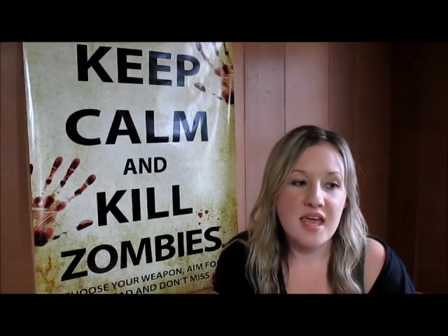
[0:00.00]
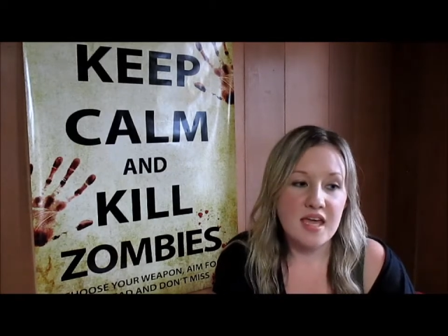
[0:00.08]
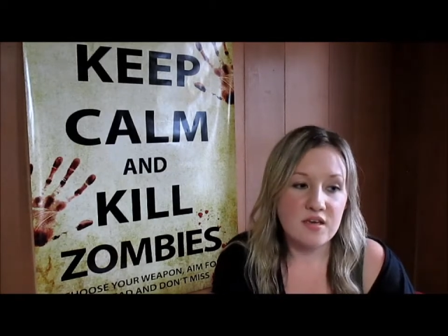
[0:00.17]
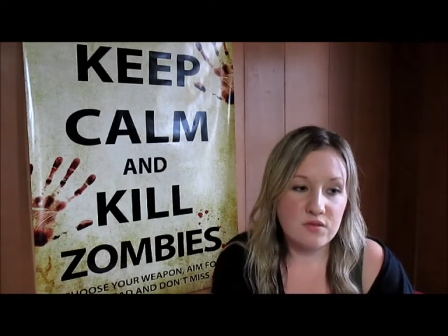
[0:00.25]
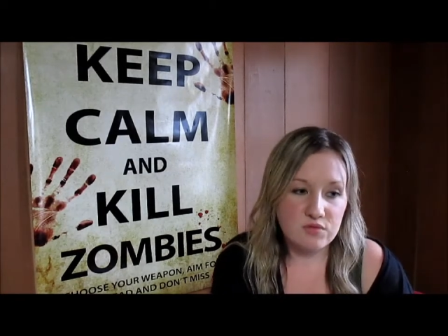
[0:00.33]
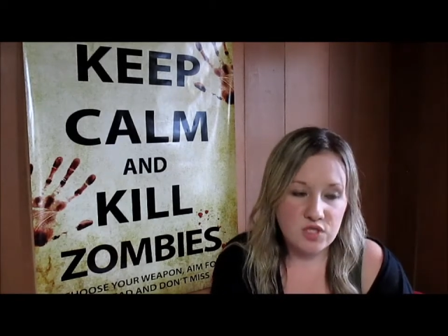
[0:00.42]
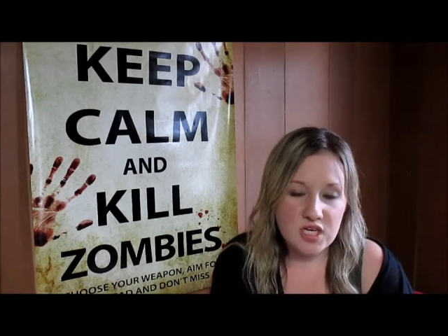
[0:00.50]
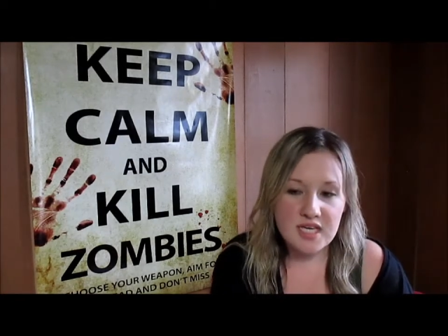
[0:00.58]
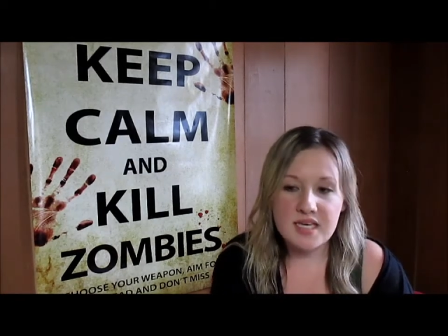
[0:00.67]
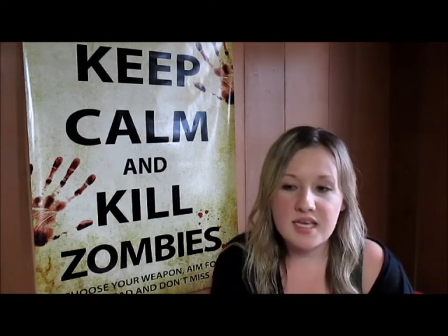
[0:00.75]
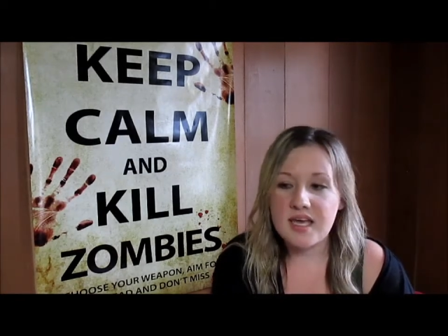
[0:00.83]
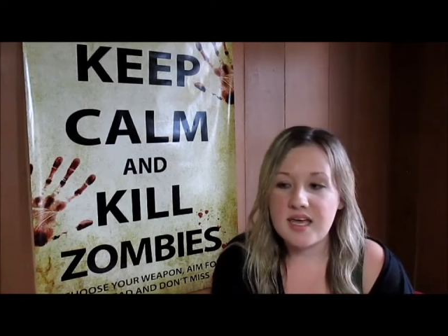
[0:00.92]
and
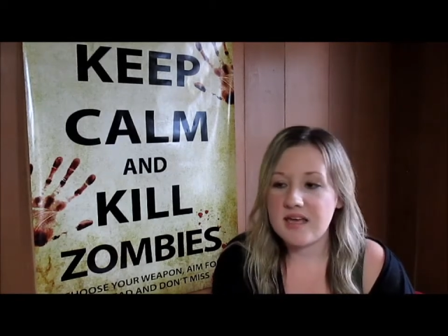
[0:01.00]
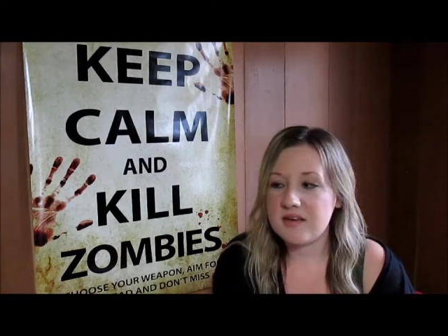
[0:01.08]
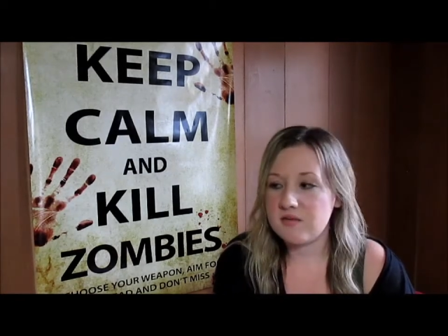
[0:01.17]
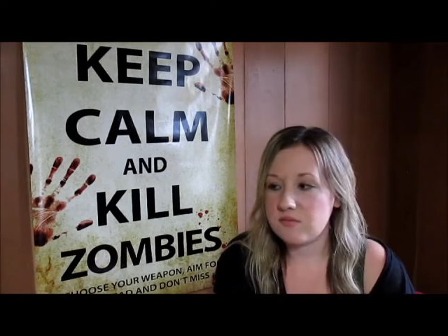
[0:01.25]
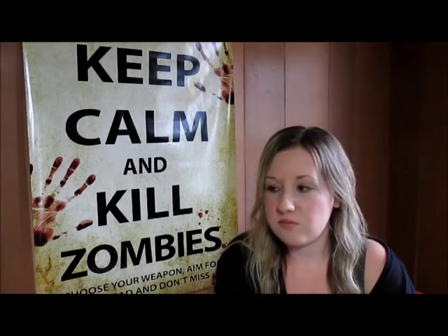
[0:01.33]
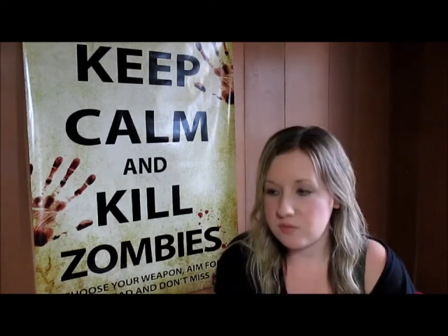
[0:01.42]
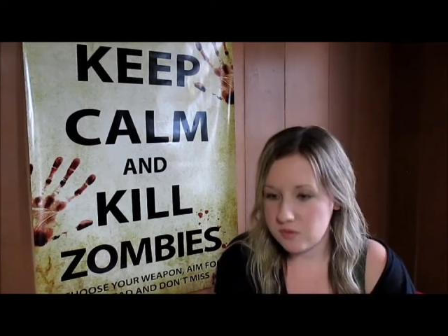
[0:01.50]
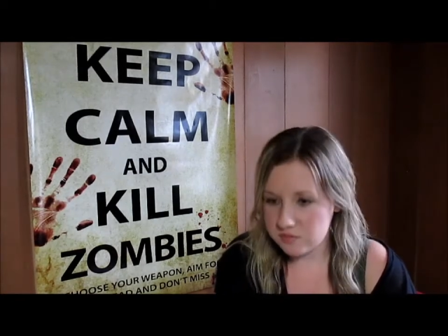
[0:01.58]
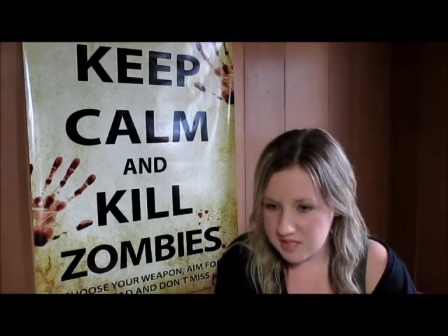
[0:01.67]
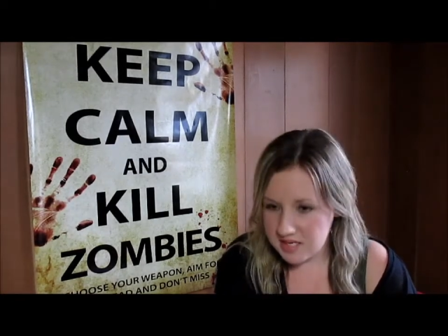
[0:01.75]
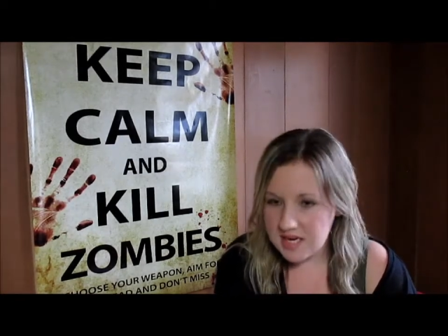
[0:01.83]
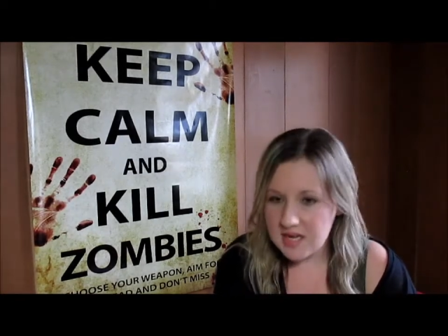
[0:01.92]
Eugene and
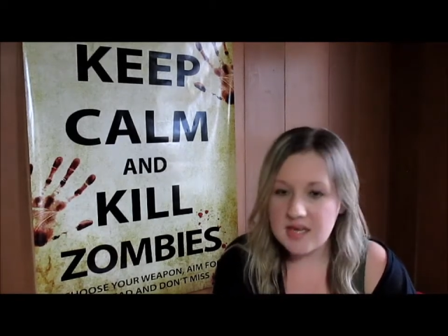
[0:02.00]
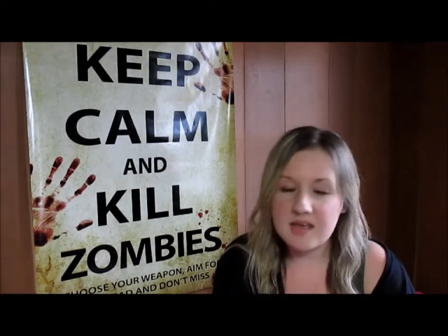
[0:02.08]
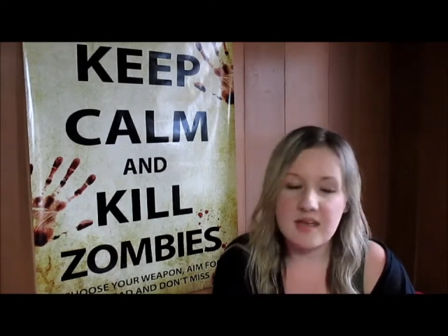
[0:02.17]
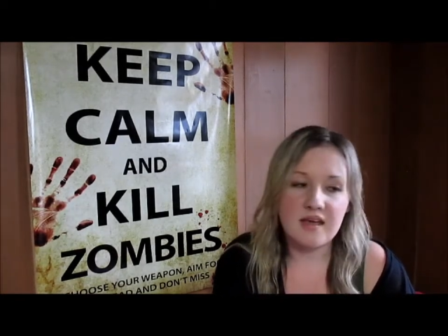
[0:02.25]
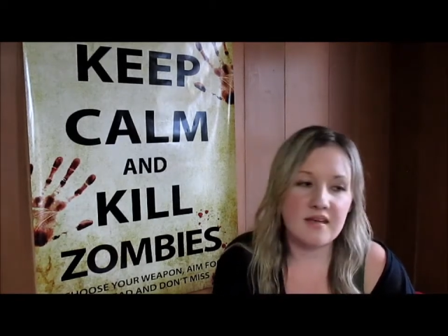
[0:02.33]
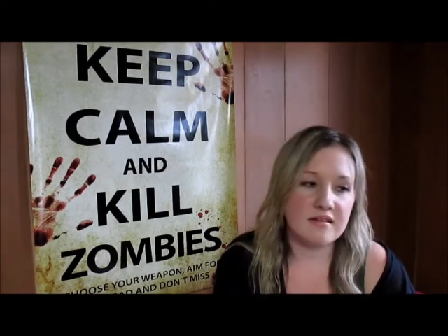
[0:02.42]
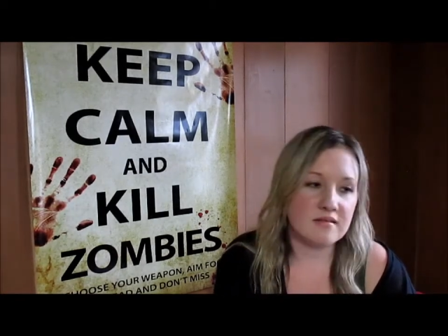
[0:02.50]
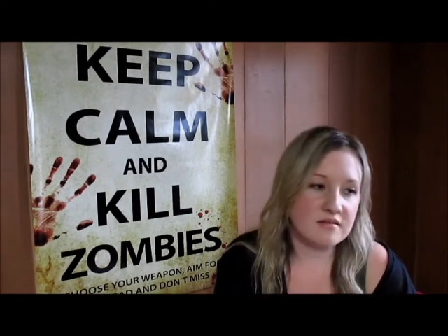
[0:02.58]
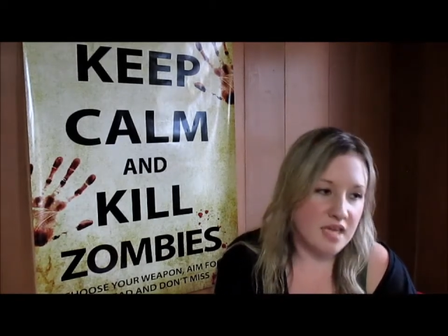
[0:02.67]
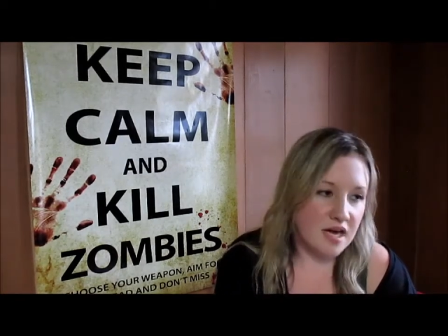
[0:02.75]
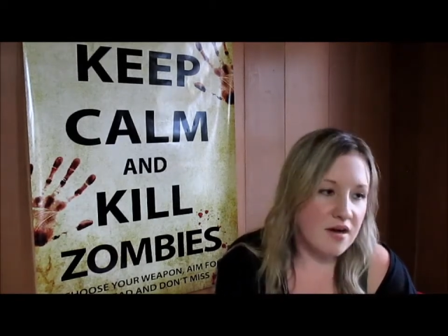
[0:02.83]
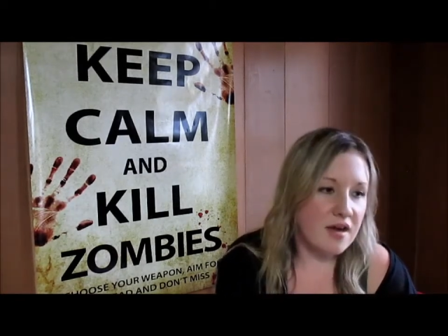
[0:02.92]
Rosita and
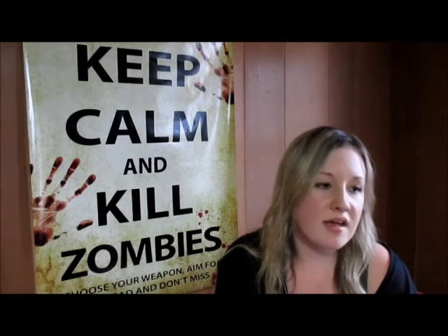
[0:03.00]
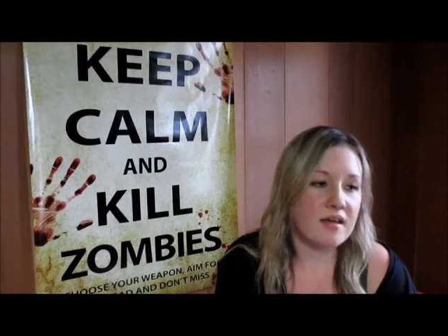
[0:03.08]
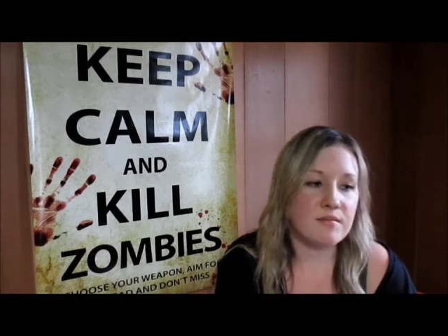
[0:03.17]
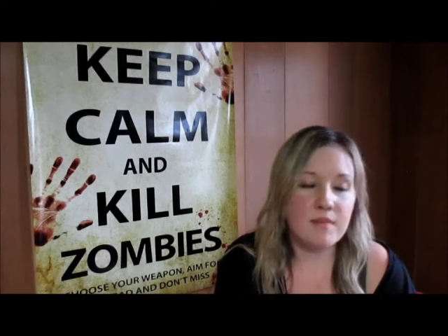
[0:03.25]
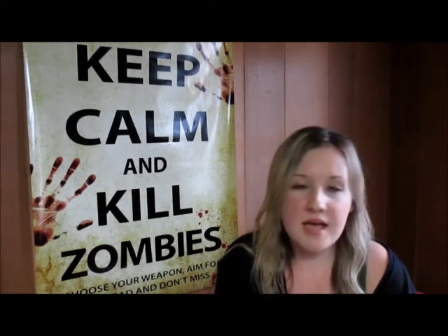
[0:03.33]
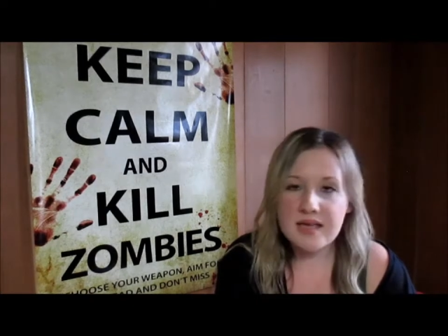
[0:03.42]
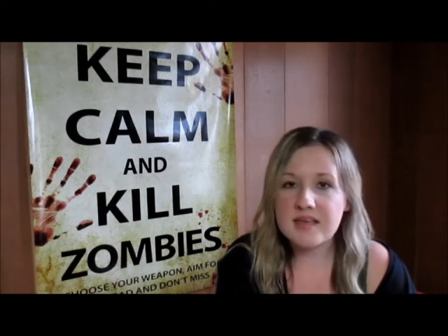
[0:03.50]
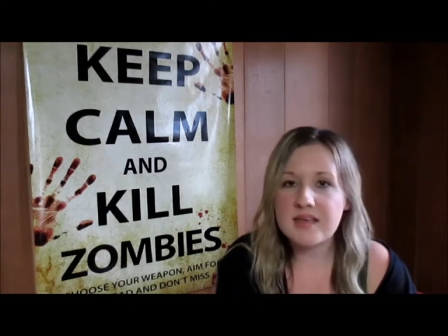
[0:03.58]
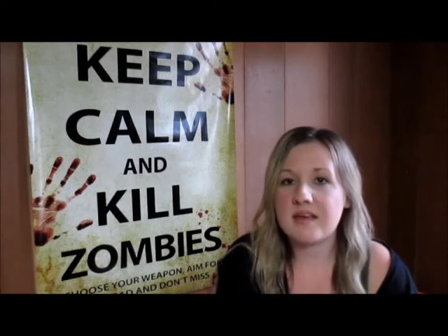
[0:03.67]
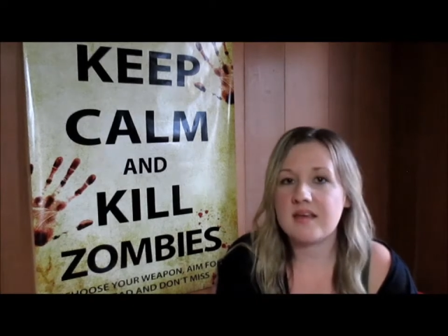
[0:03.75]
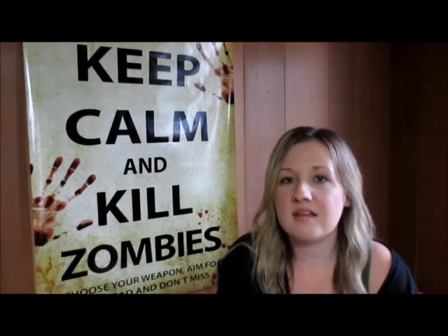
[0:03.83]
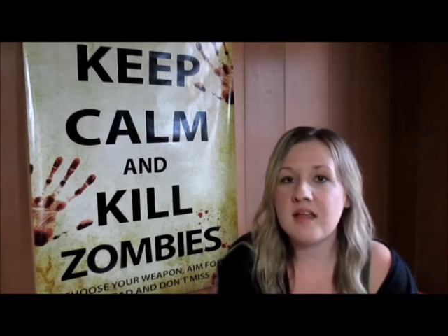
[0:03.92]
Tara and Maggie
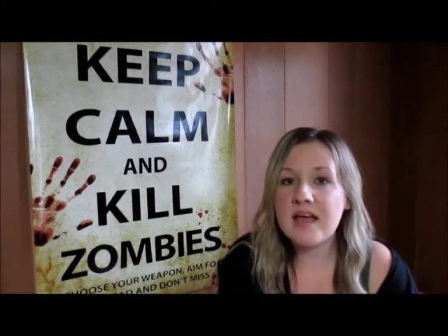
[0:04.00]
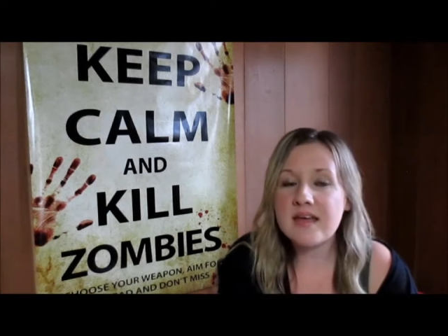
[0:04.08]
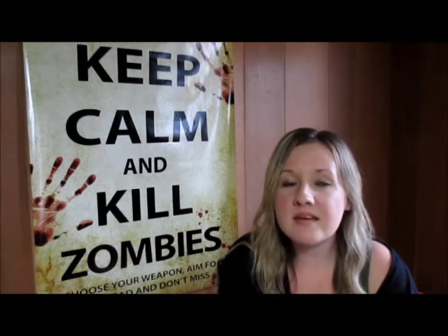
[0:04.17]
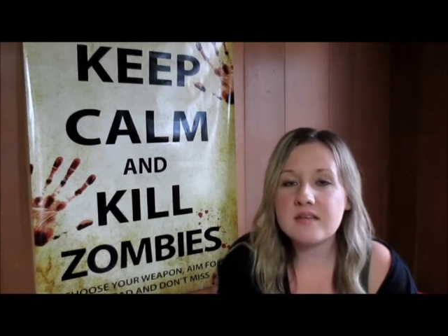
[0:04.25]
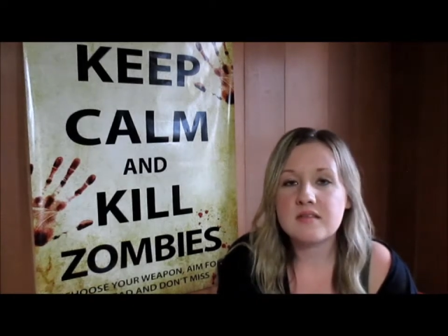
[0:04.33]
and Glenn